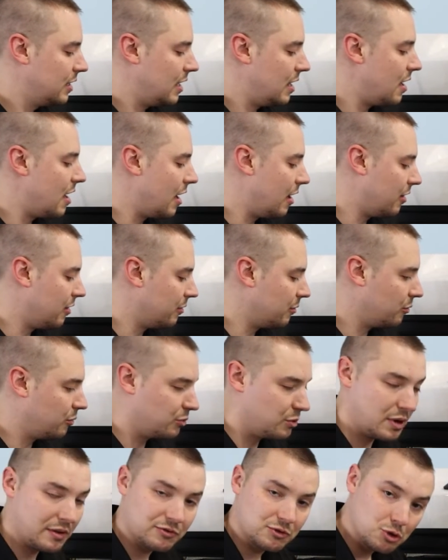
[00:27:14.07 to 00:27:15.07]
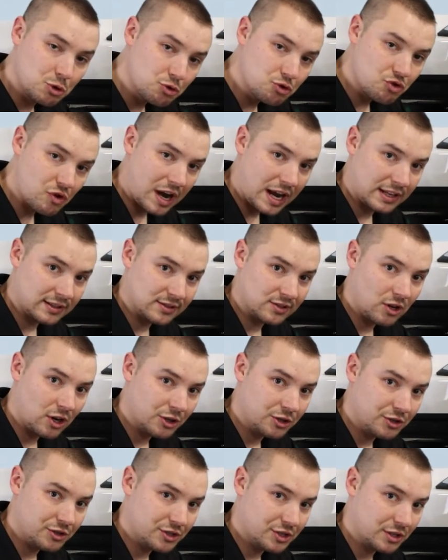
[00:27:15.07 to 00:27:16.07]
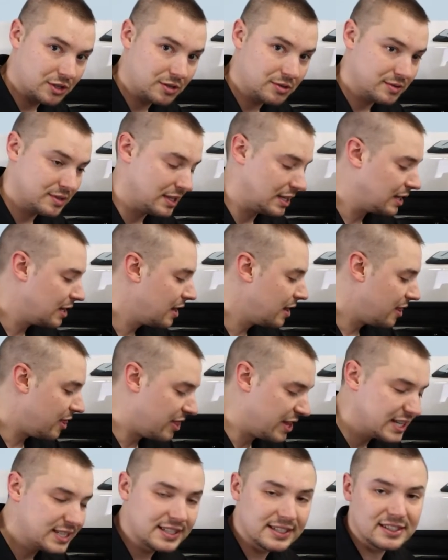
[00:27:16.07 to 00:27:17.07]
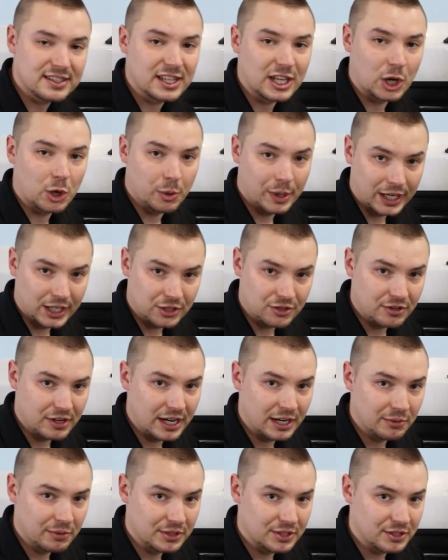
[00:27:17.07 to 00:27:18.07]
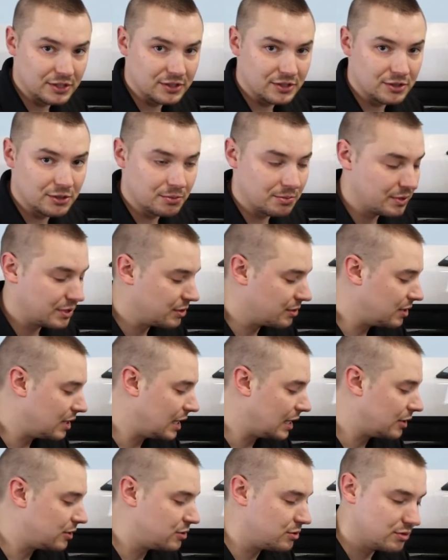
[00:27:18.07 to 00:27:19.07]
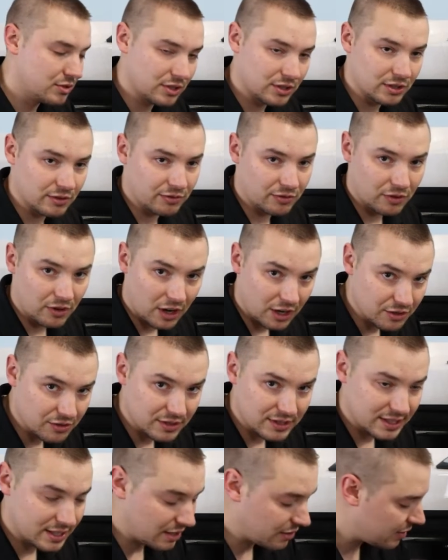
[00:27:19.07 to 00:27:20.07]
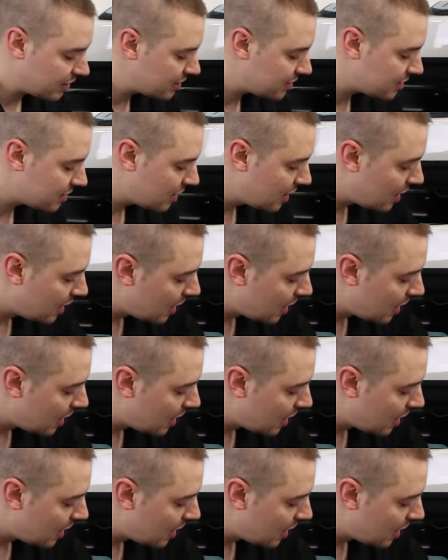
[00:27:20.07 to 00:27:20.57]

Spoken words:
Now, you have 2 drains on your jacuzzi. This is the quick drain, which is super unique to just the 400 series.